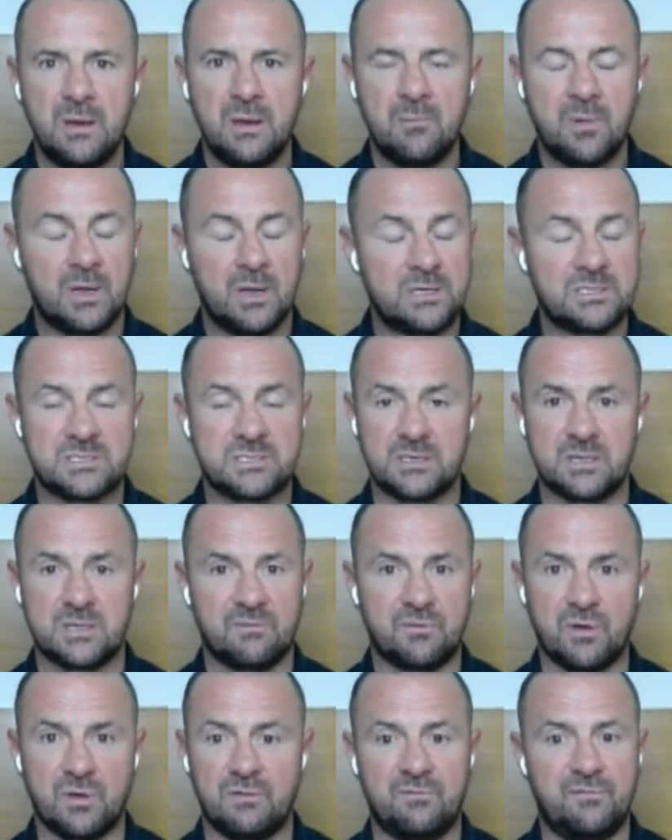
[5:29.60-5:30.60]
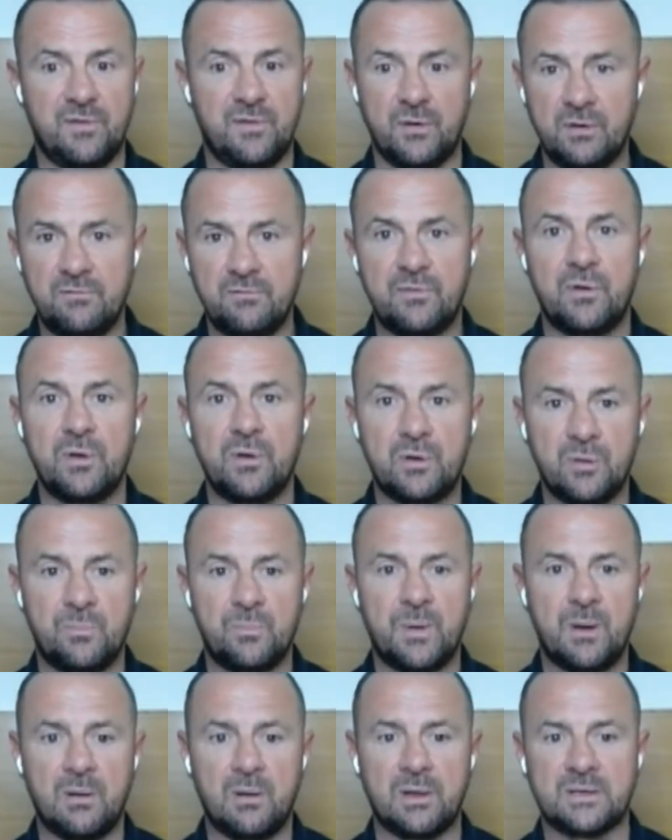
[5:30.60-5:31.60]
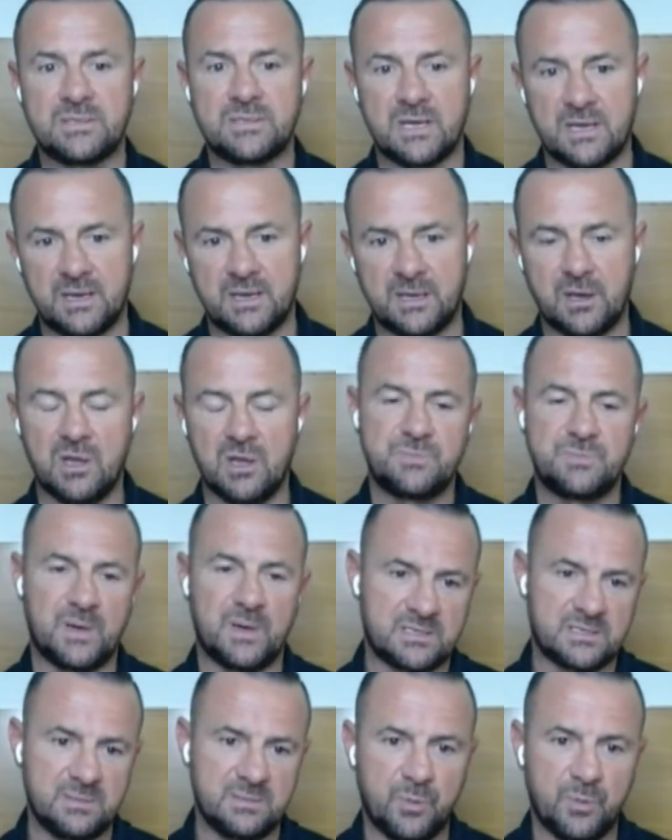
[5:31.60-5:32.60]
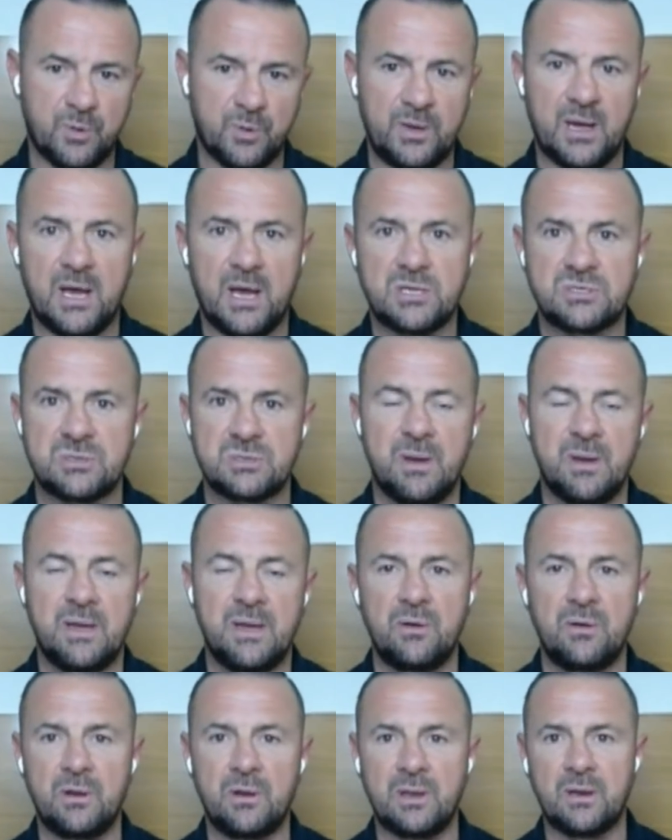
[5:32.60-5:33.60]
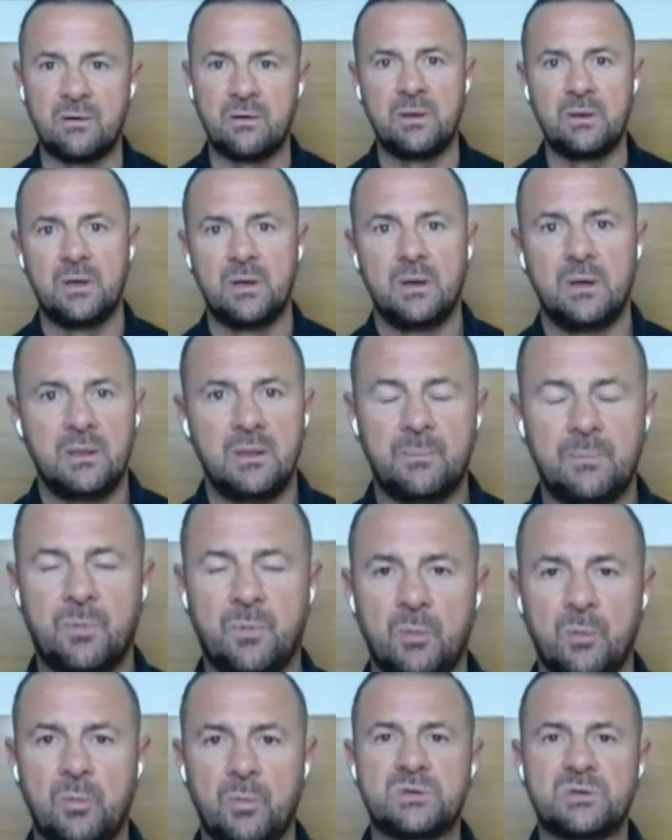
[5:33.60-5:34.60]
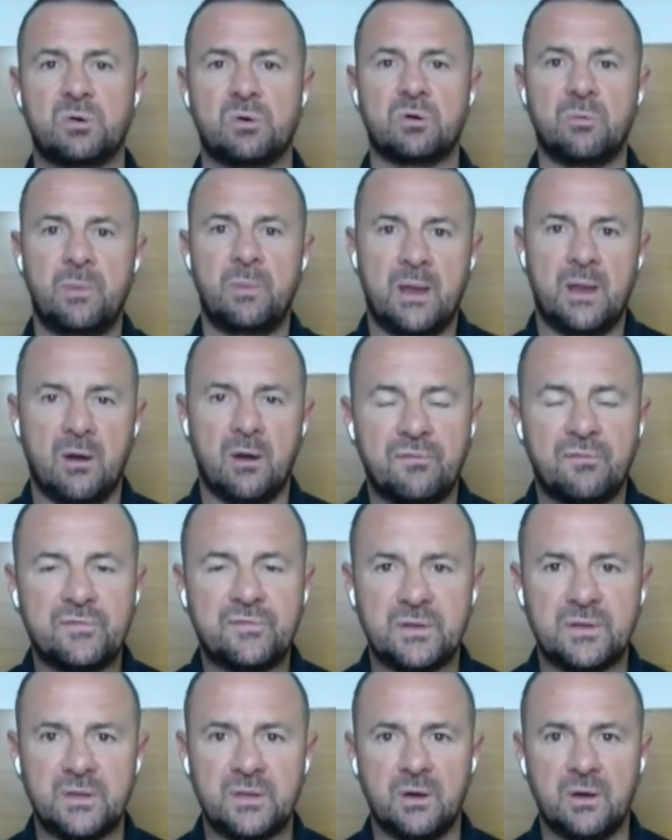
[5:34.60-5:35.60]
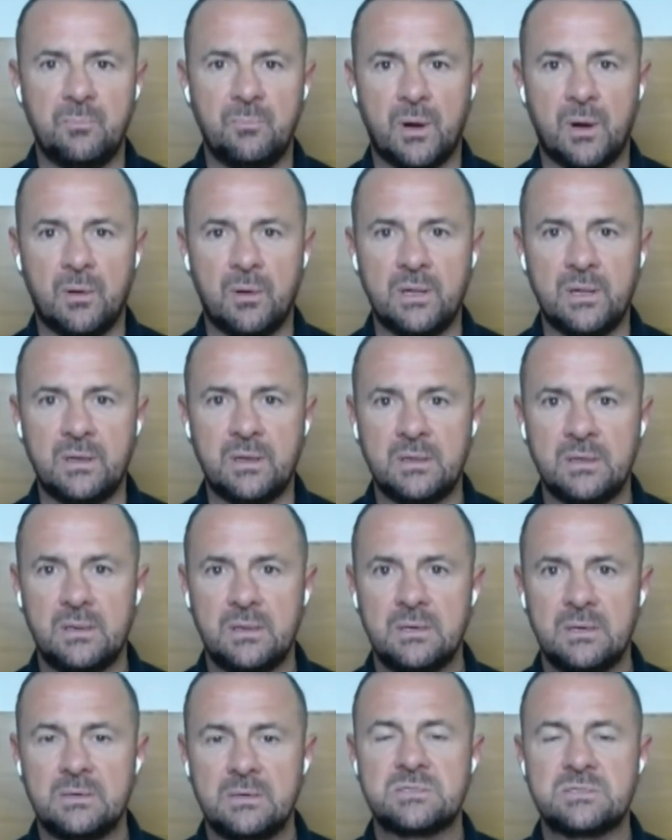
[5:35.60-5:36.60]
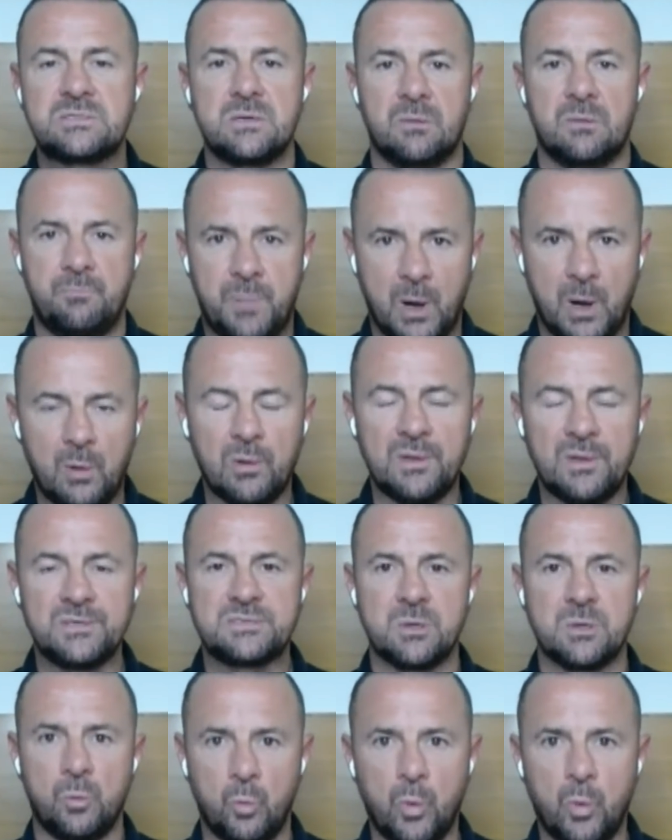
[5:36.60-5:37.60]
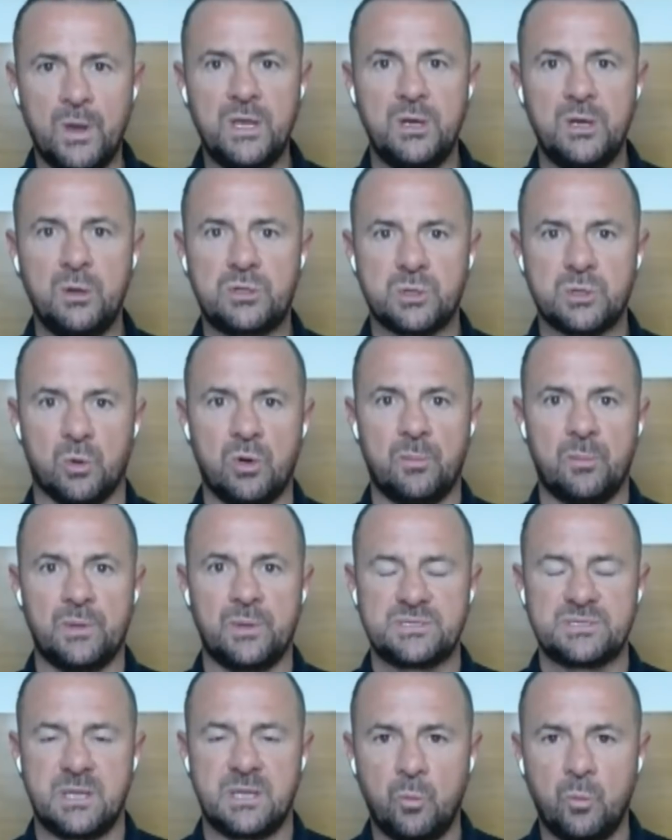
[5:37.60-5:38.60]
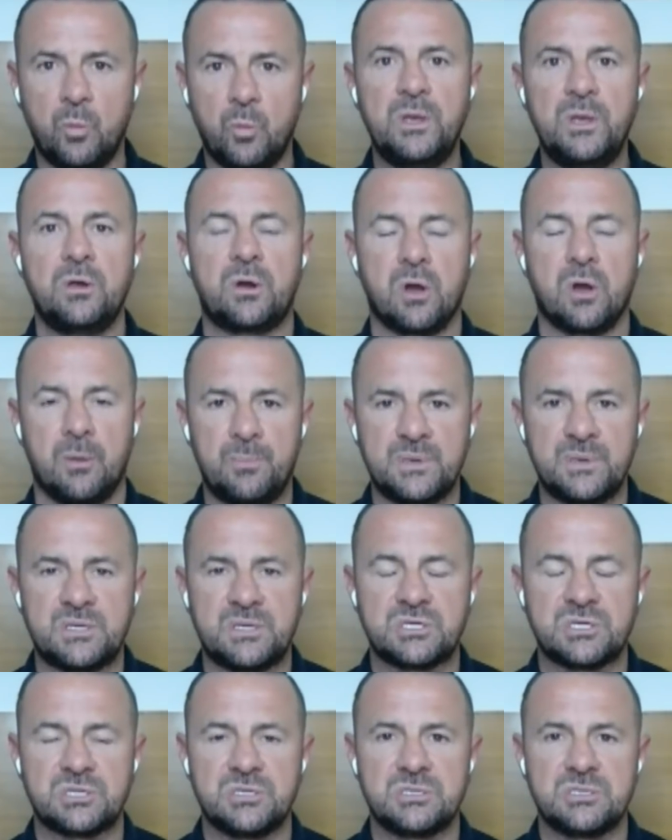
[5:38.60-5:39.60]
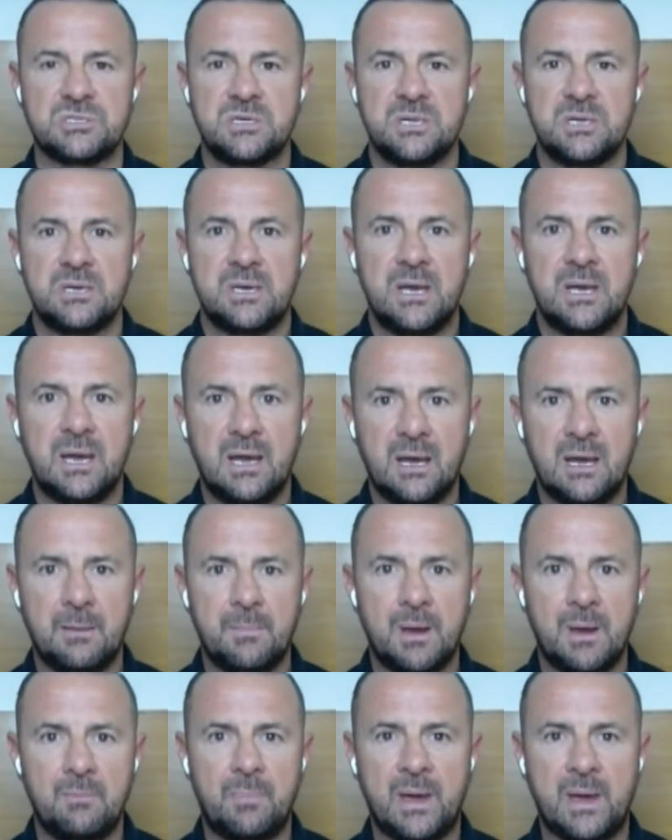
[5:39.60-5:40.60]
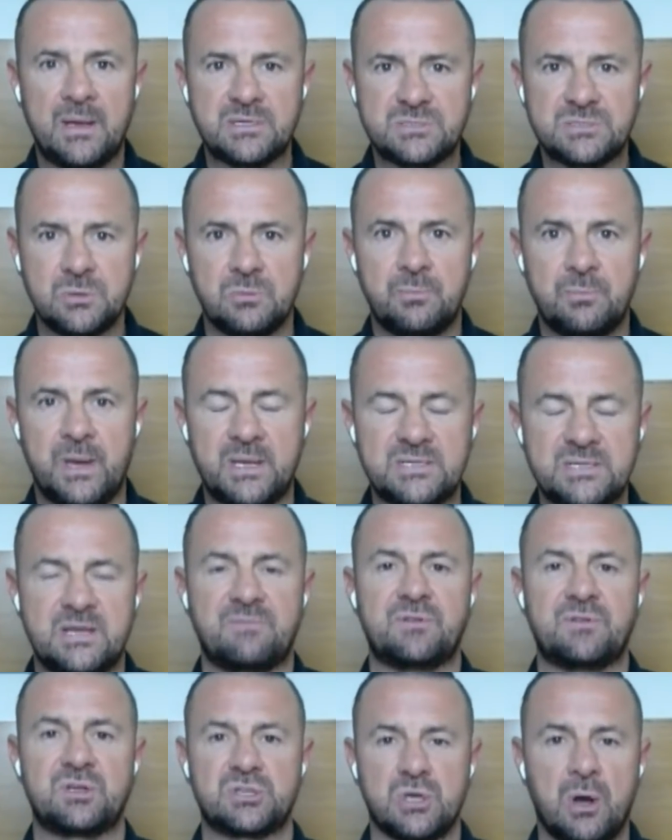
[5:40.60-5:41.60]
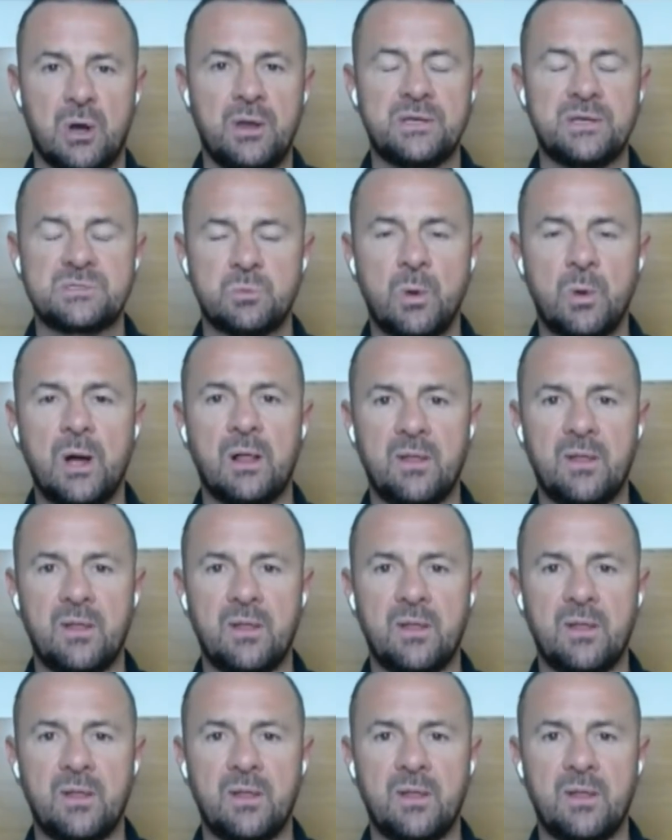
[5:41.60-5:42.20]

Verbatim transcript: I just think they've got a very very good bowling attack, and it goes back to the point Harsha made earlier and the point we talk about often. You know, bowling bowlers win you tournaments, they win you competitions. Um, and batters batters have to shine as well.